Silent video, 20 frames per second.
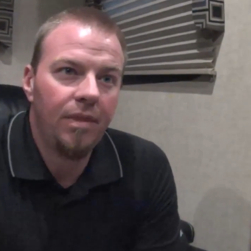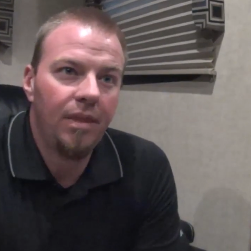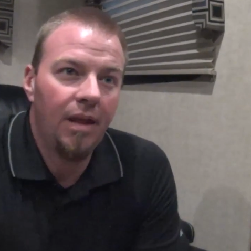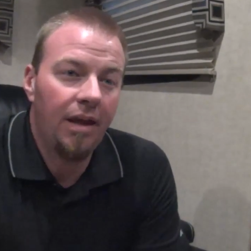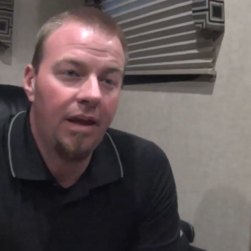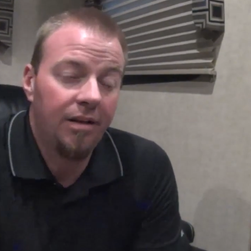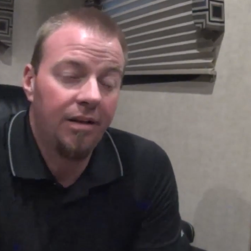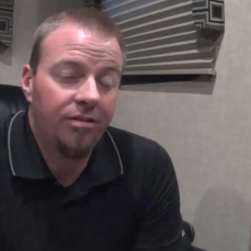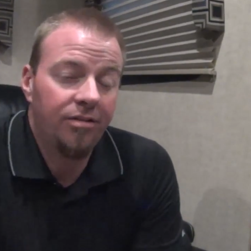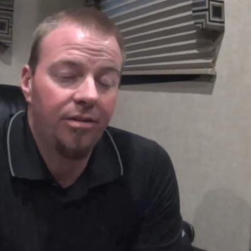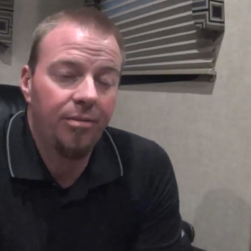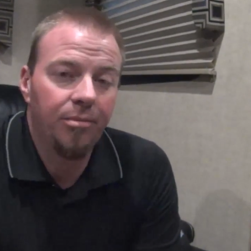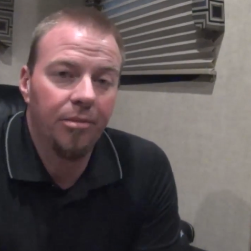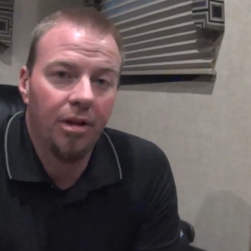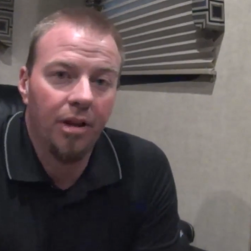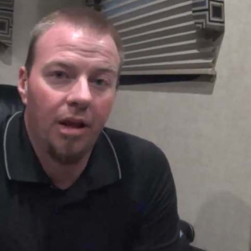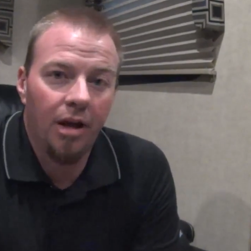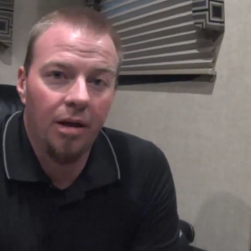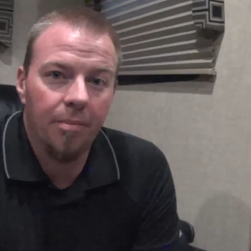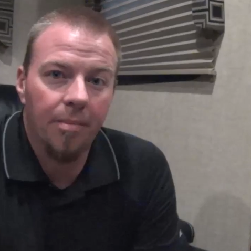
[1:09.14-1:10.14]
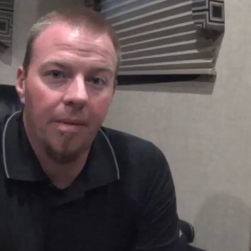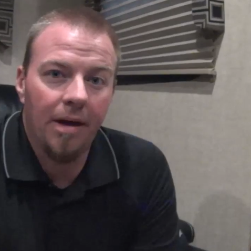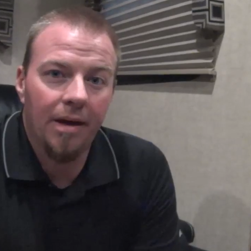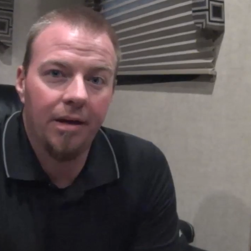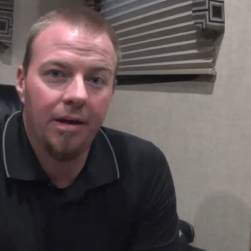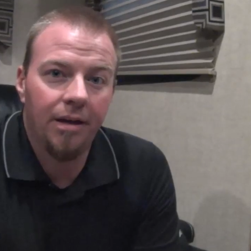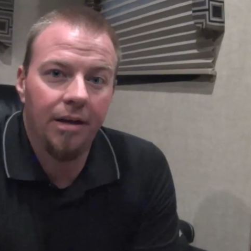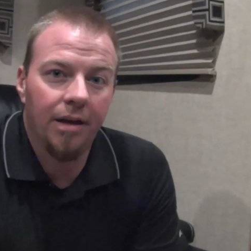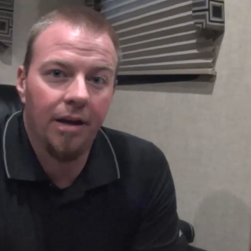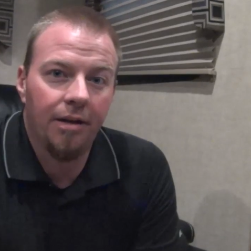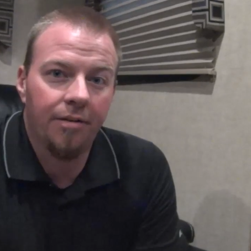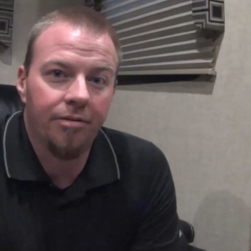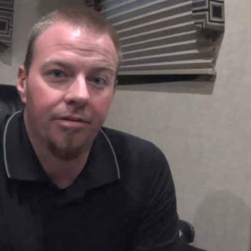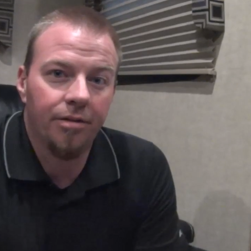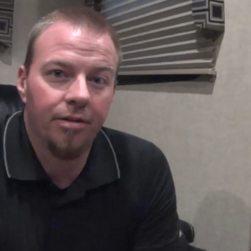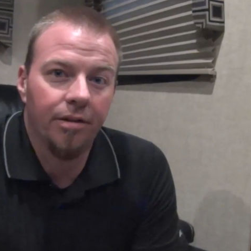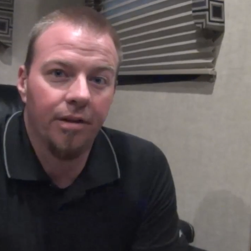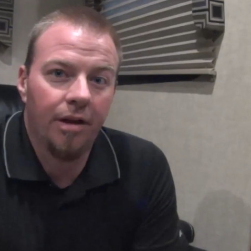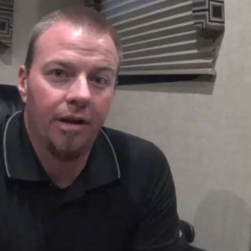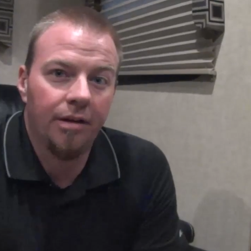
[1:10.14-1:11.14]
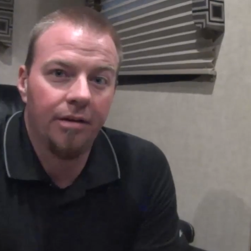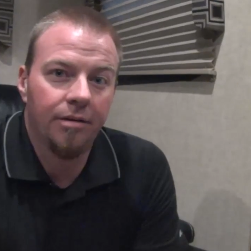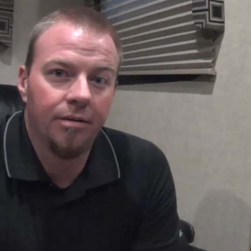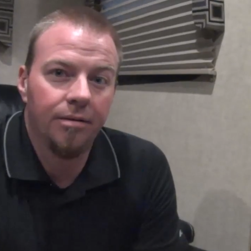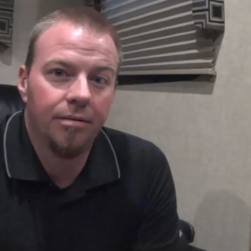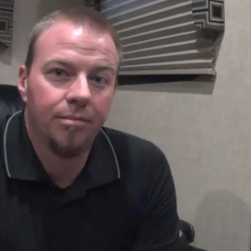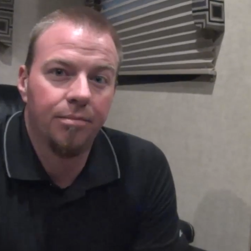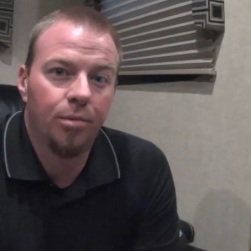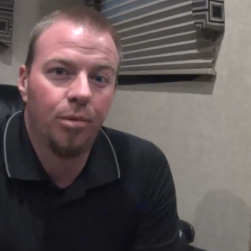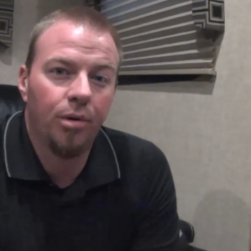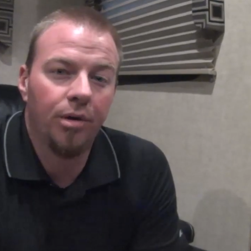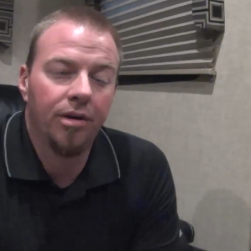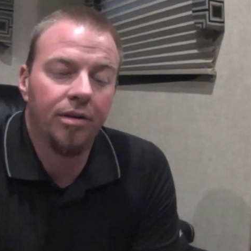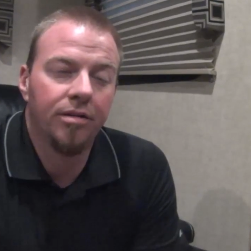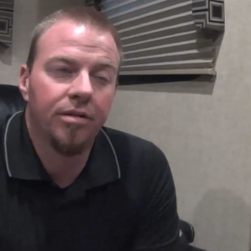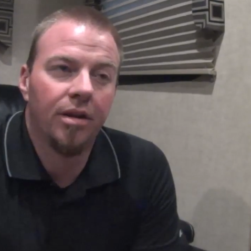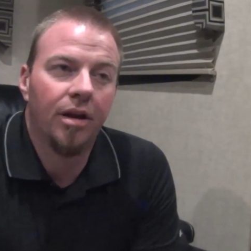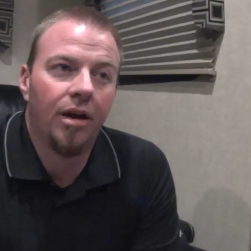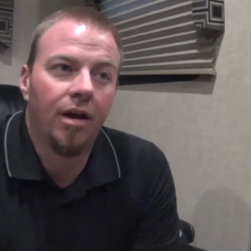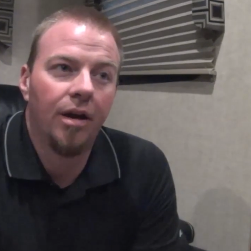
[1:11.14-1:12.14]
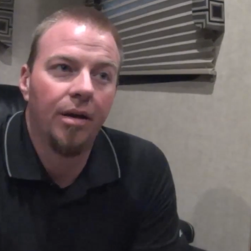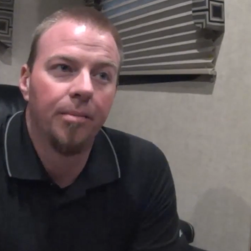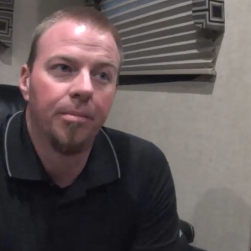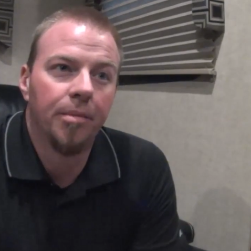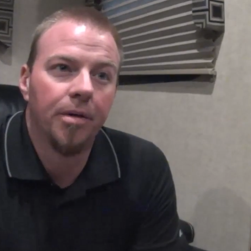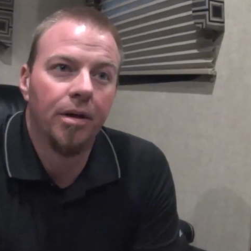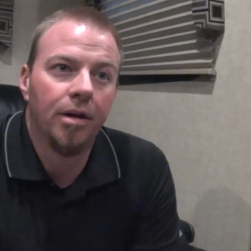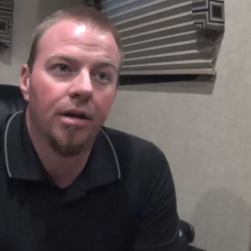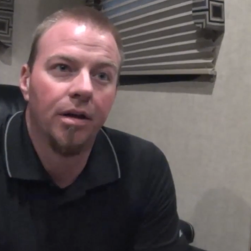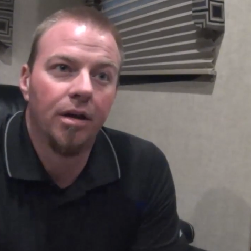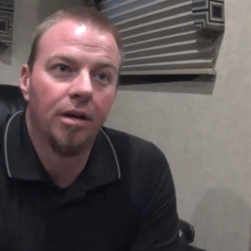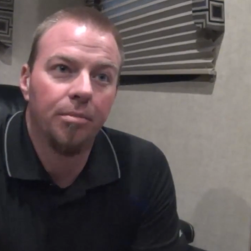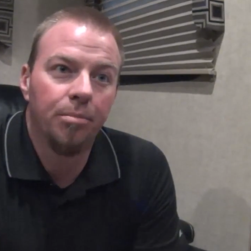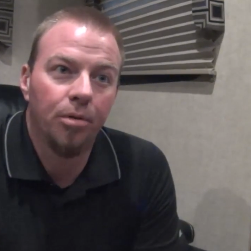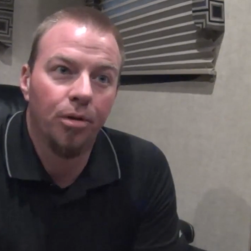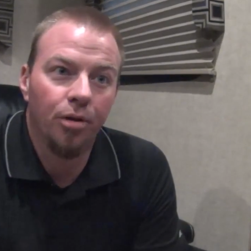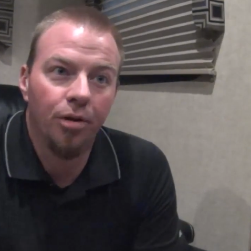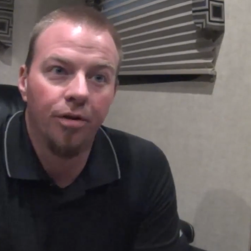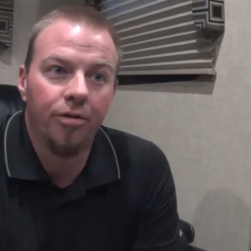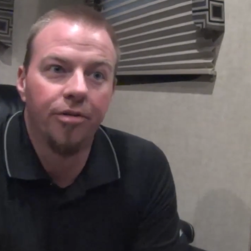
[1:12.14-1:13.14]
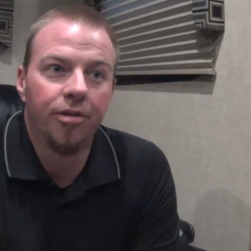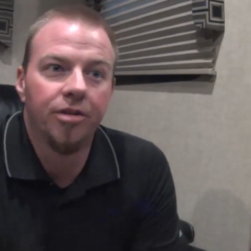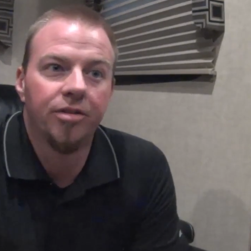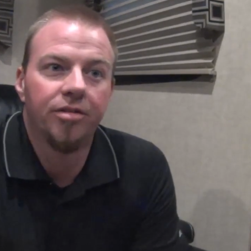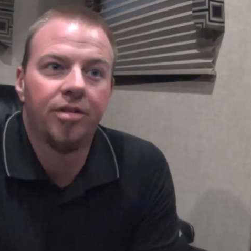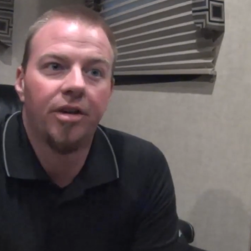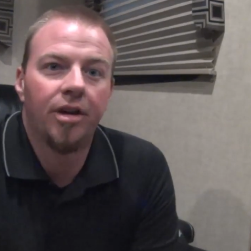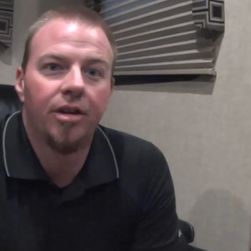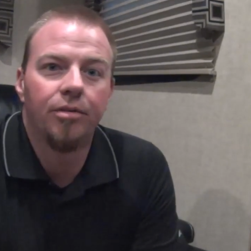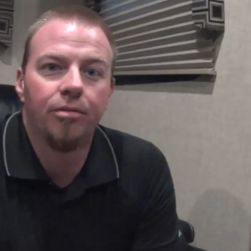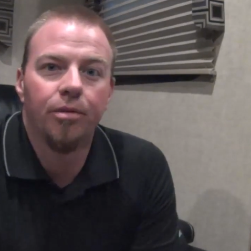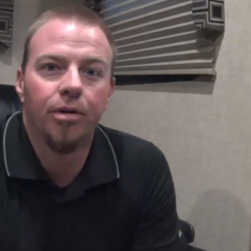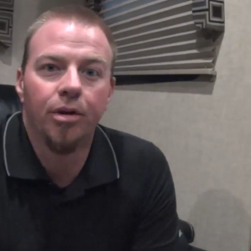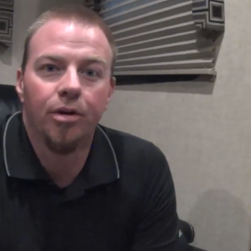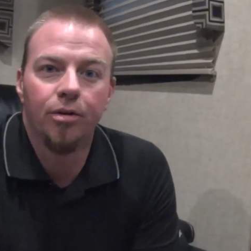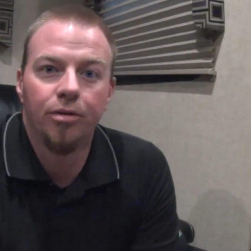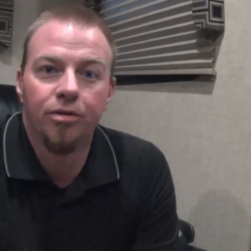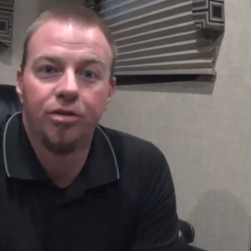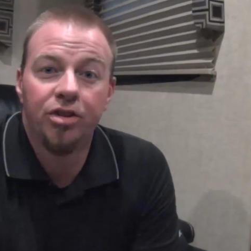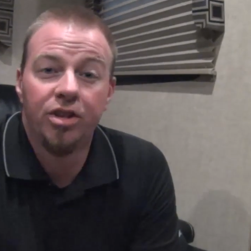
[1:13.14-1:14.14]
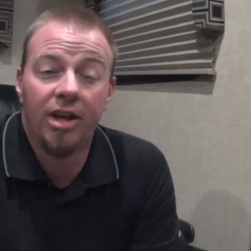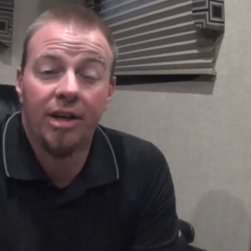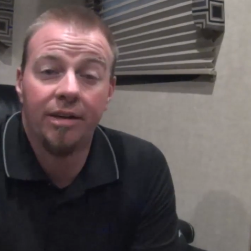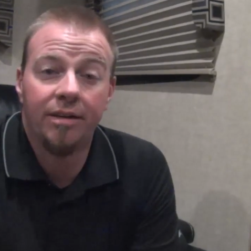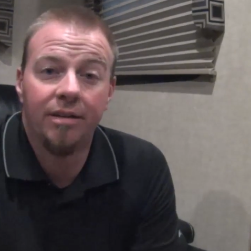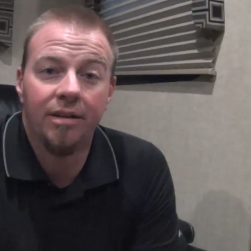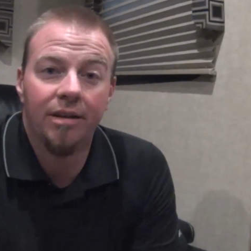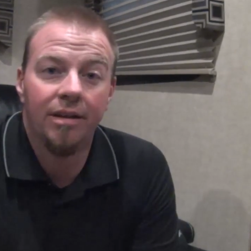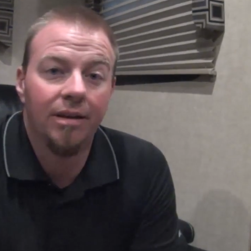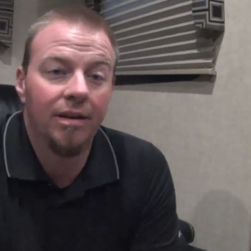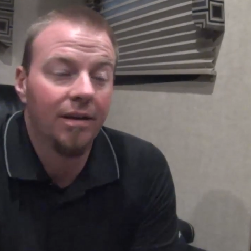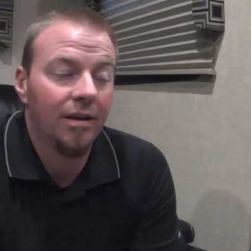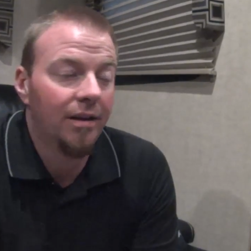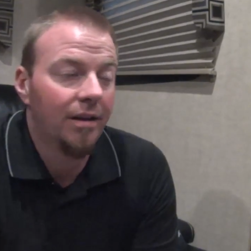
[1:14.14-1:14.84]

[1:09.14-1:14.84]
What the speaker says: And it seemed to lock back in after that point in time. I pulled over to the side of the road, checked it.